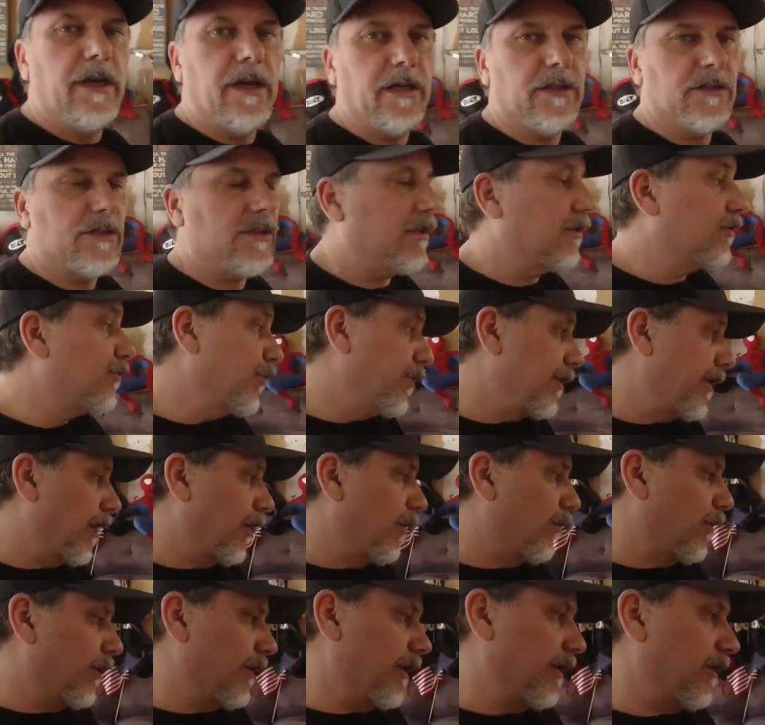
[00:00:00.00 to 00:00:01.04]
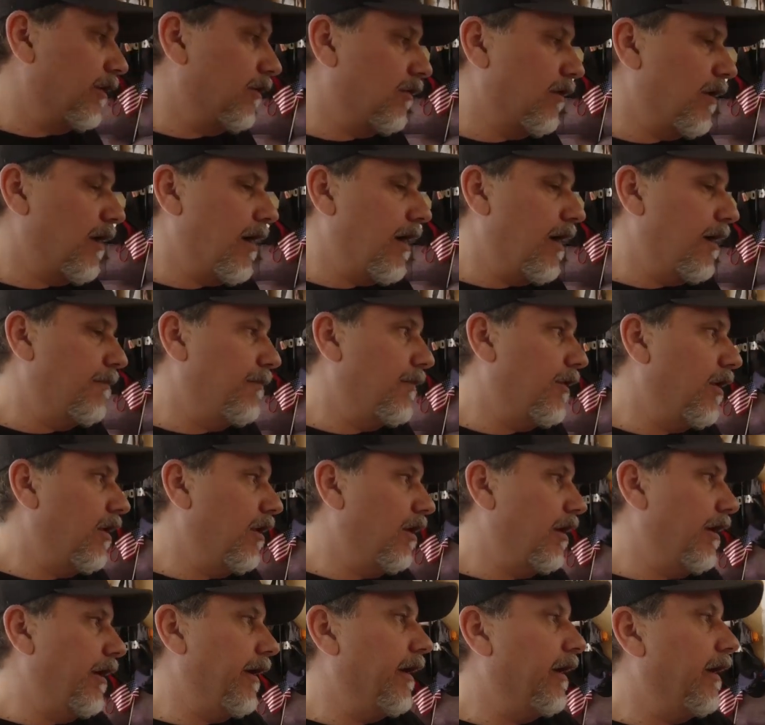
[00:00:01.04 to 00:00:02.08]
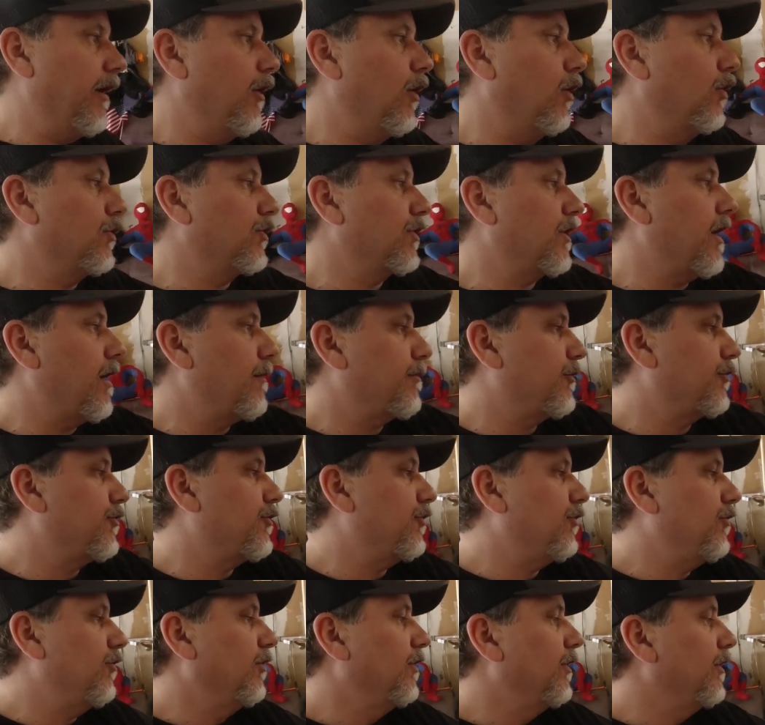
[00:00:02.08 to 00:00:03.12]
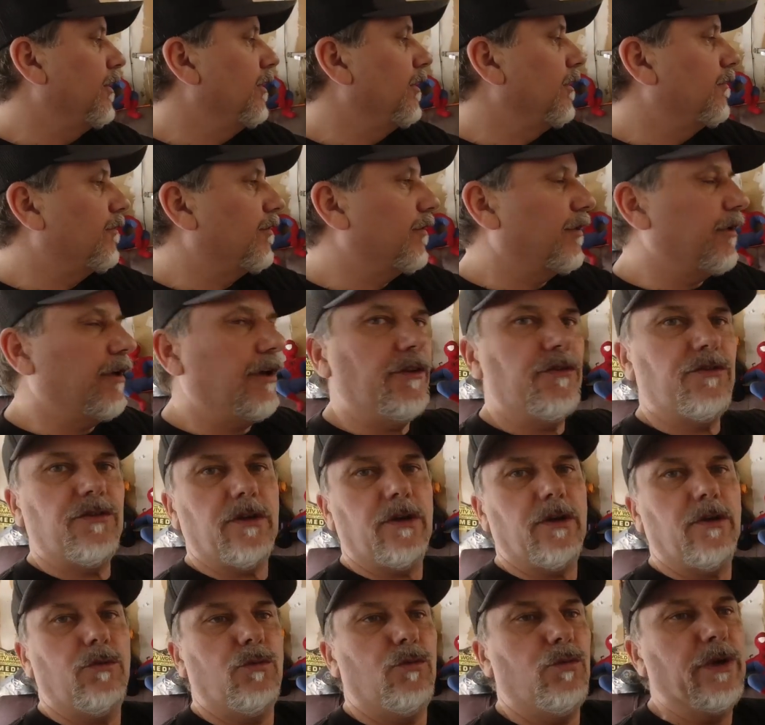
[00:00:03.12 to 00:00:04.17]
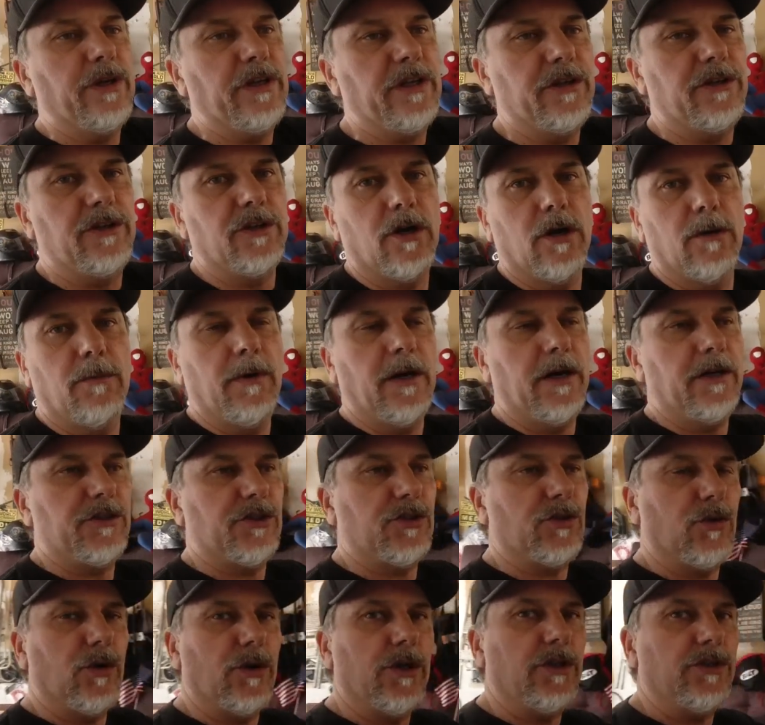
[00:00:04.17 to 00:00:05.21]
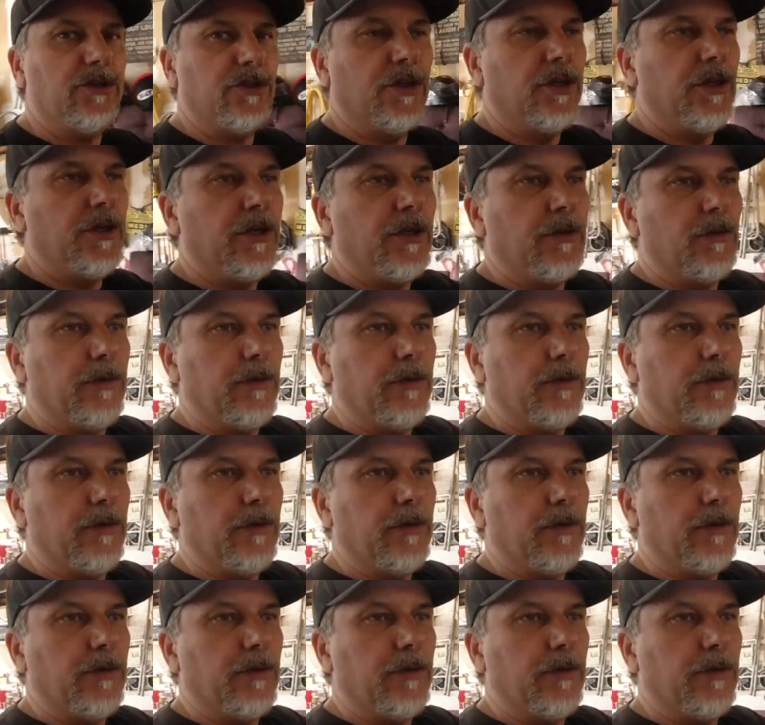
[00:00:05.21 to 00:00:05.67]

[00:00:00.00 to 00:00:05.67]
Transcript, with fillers: And since we're there, we're going to grab a hose clamp or two for this. We need to go buy storage.